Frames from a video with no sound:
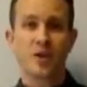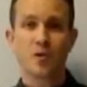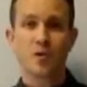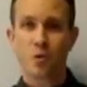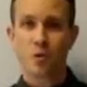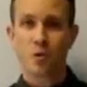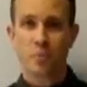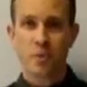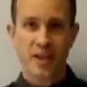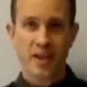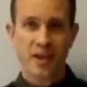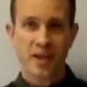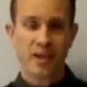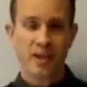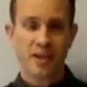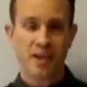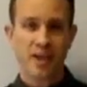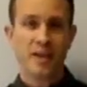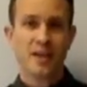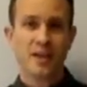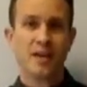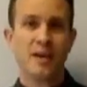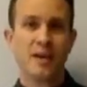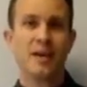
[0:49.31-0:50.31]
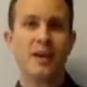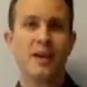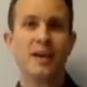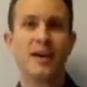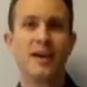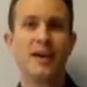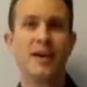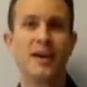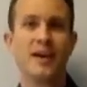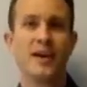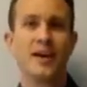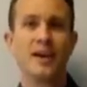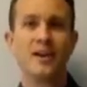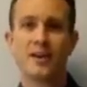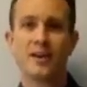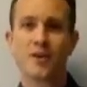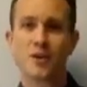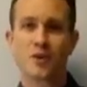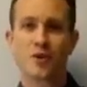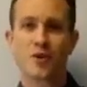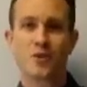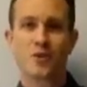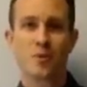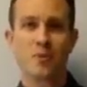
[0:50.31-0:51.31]
repeatedly, and
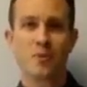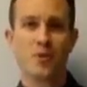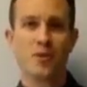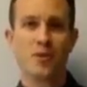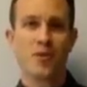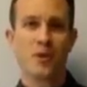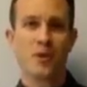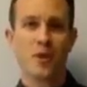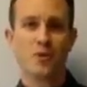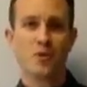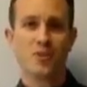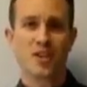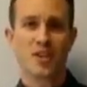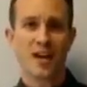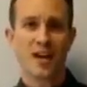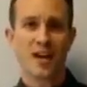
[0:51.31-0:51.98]
here are some of those